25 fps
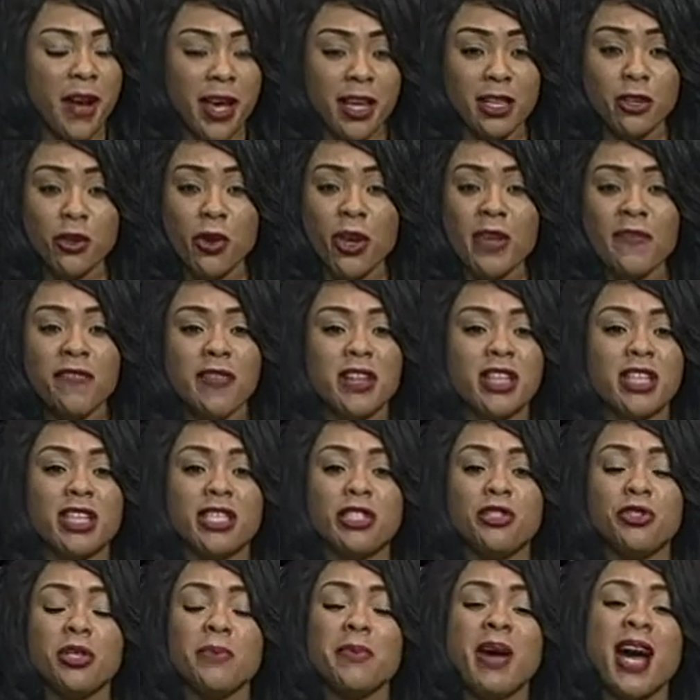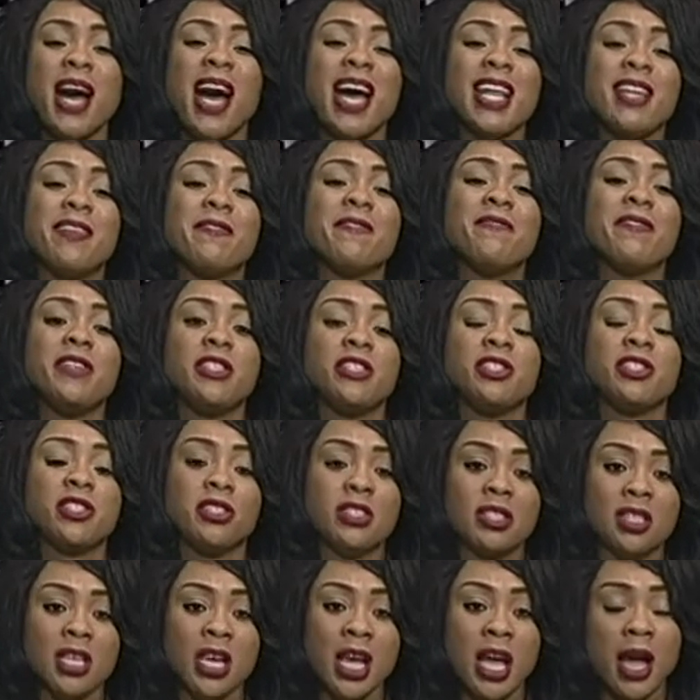Not even in a dream, I had a
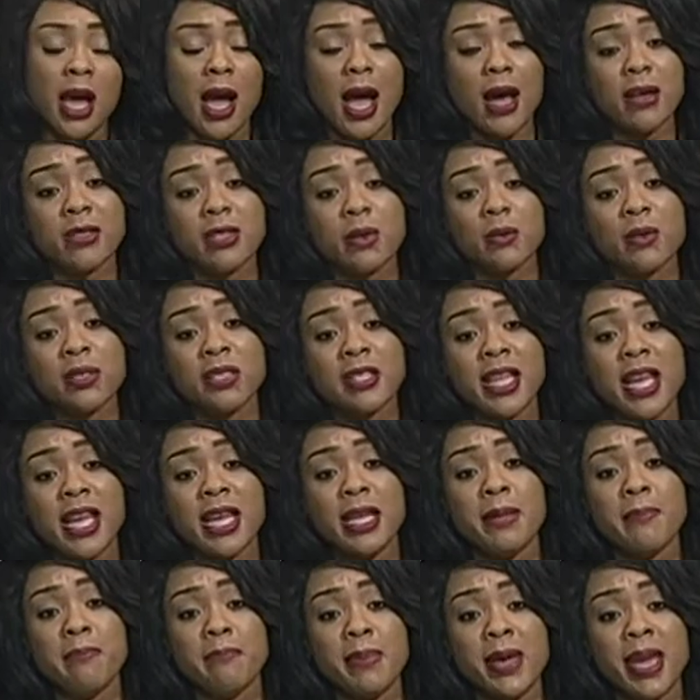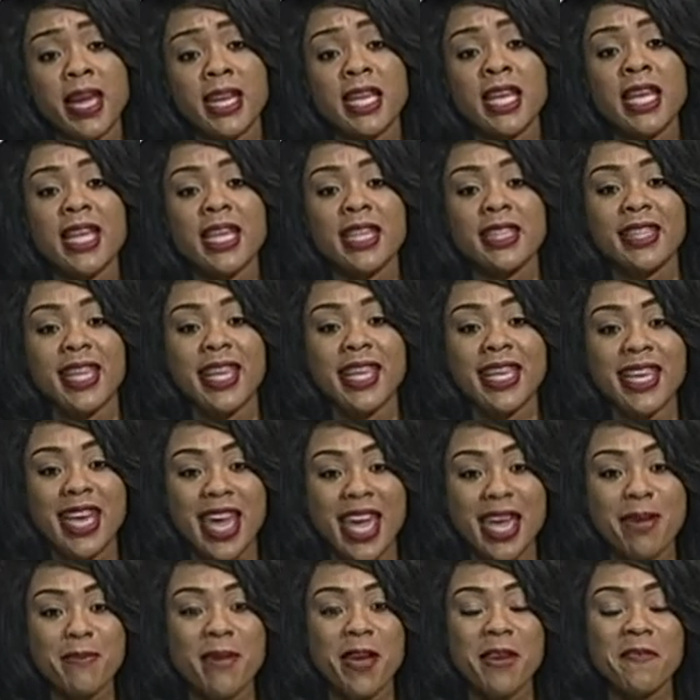vision. As I was laying in bed, they
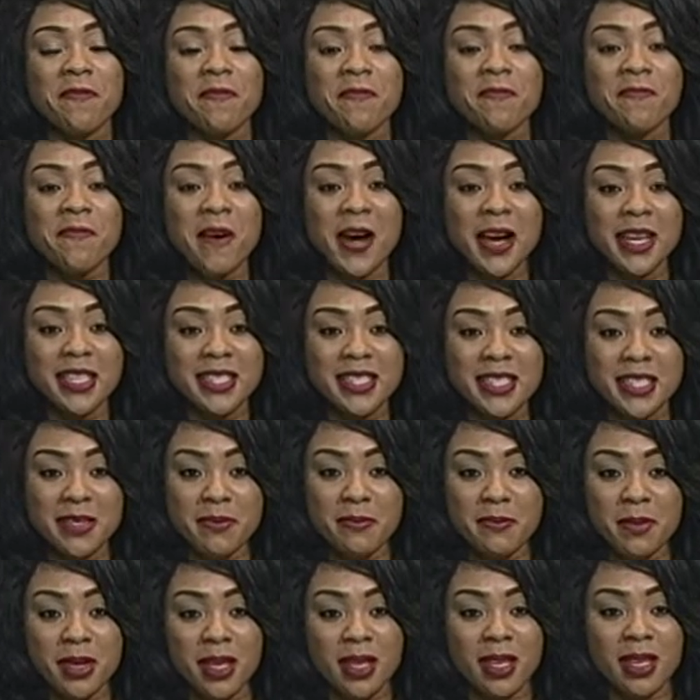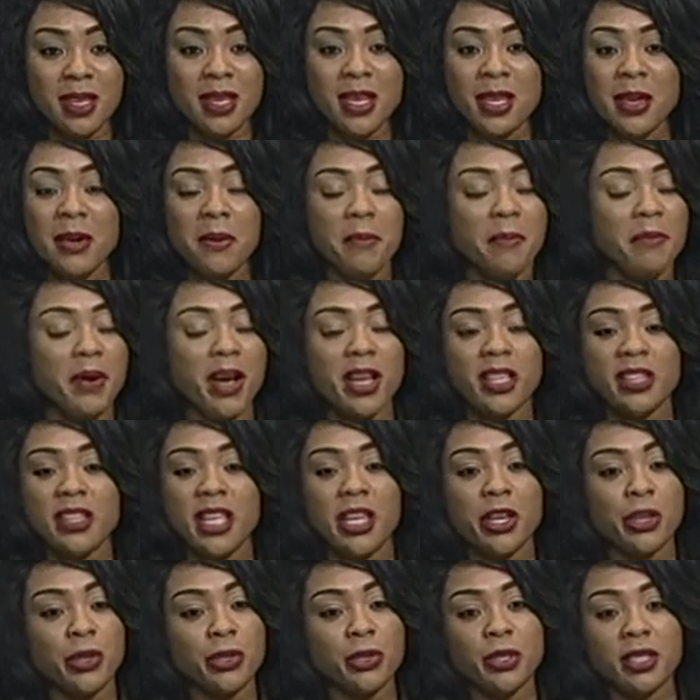came and fighting me, but
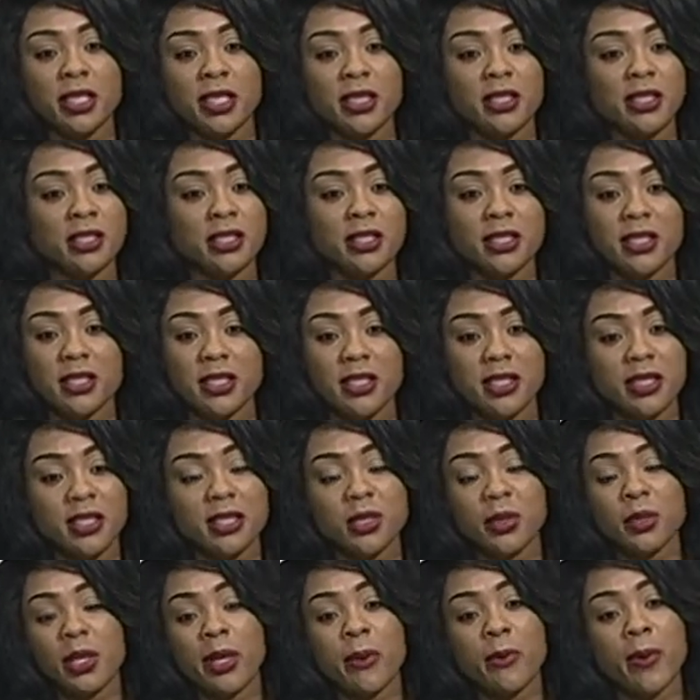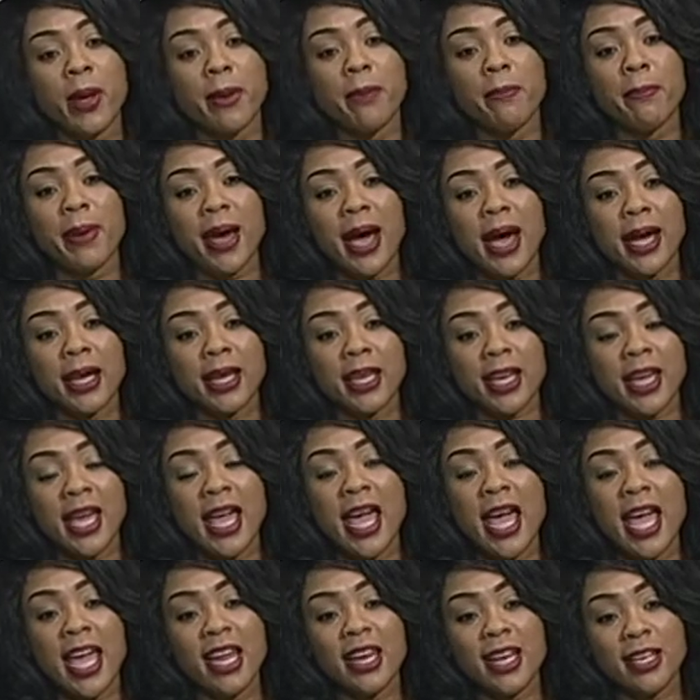they couldn't. So they went back
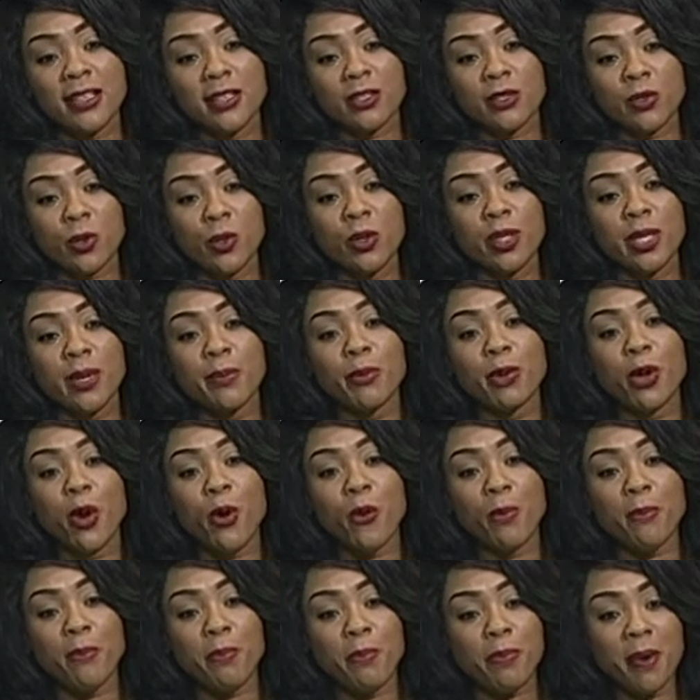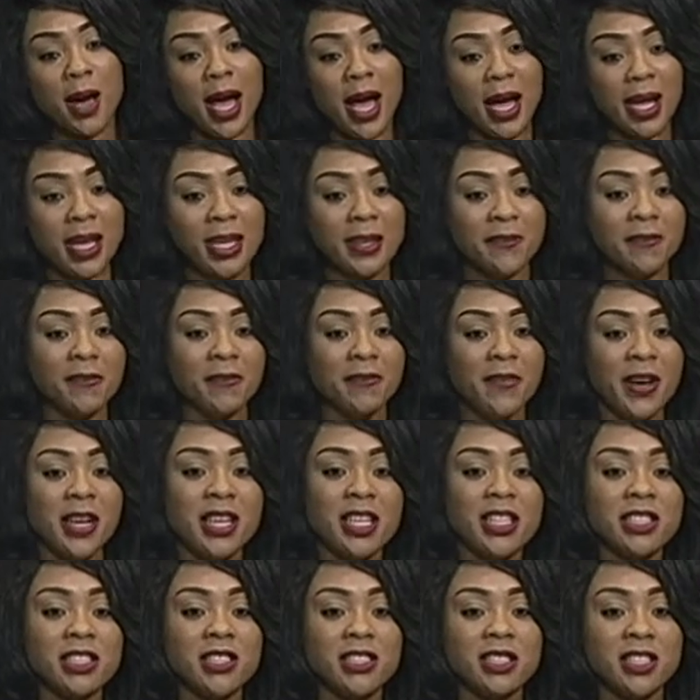and I saw them go back,
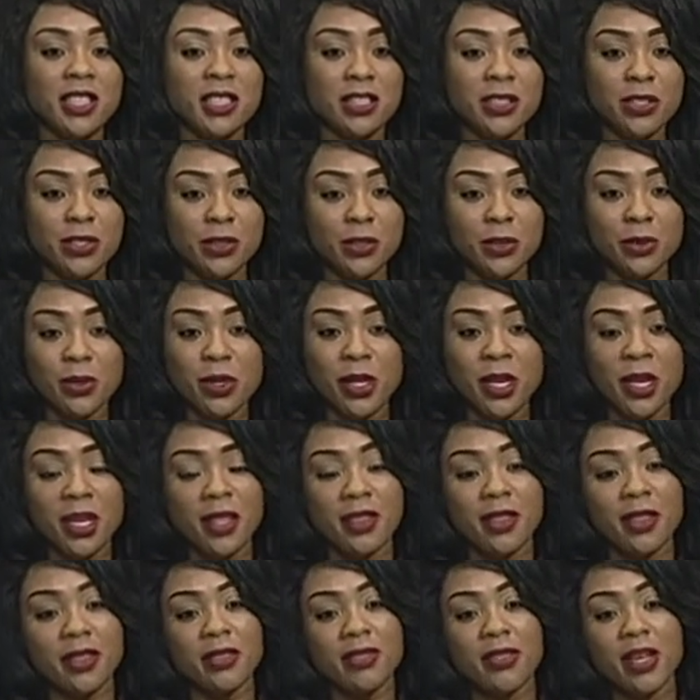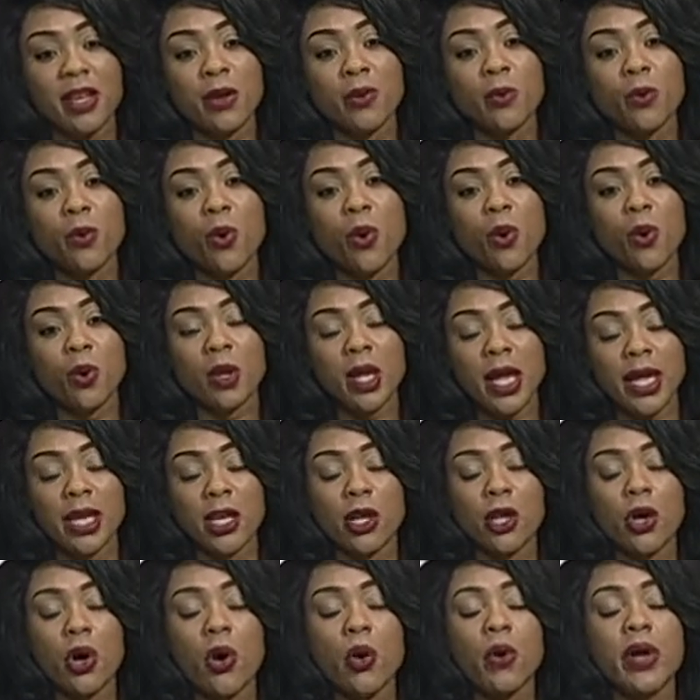vanished into the wall,
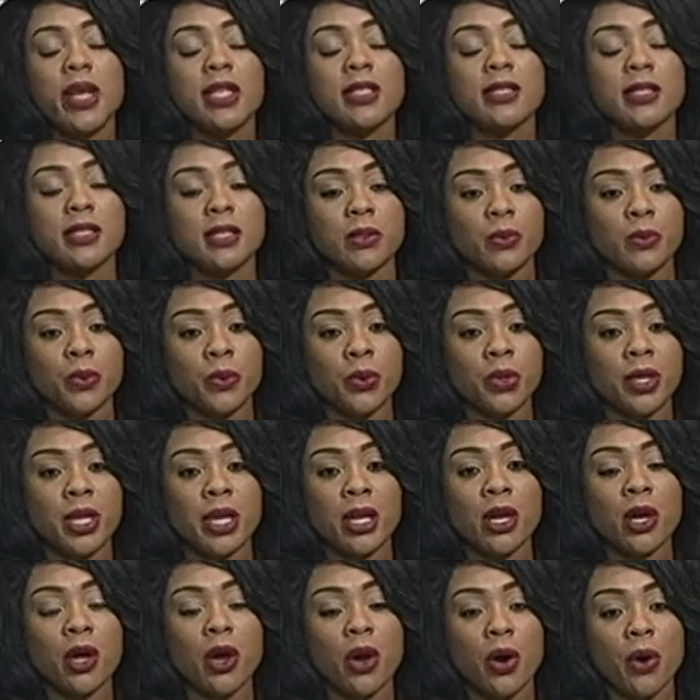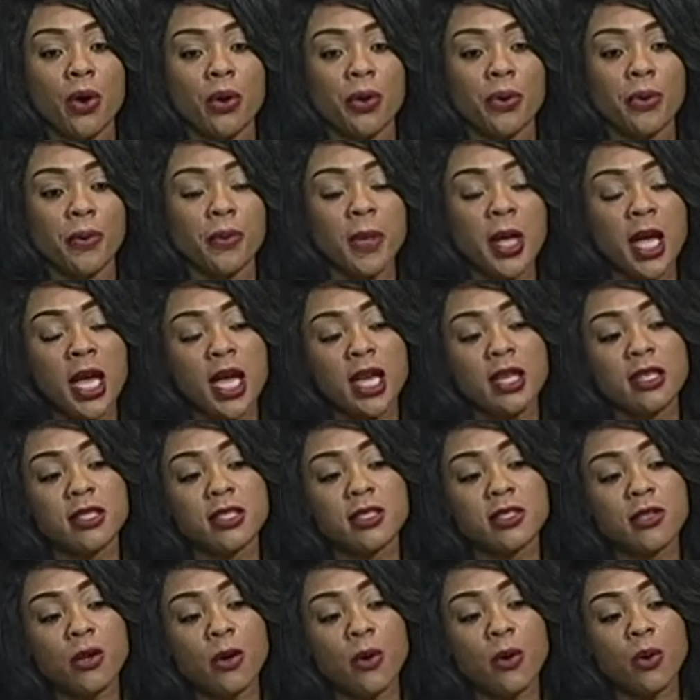go into the wall and go.
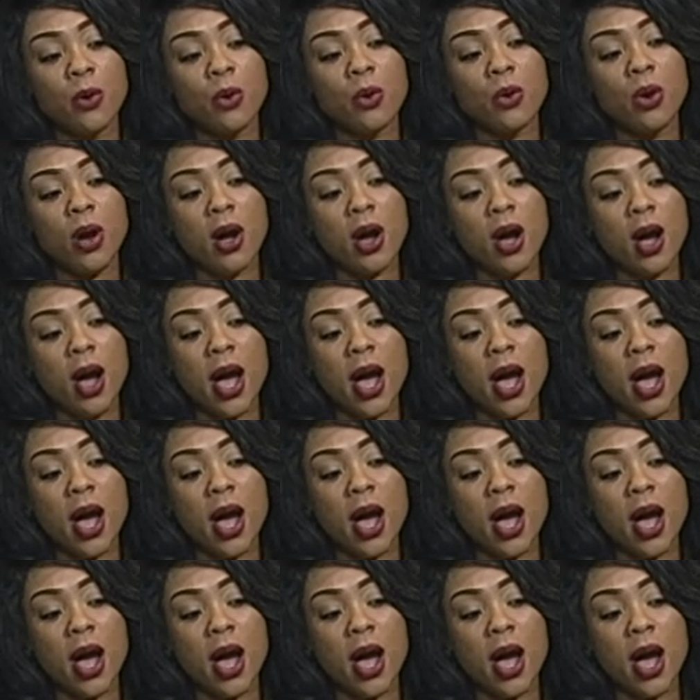So I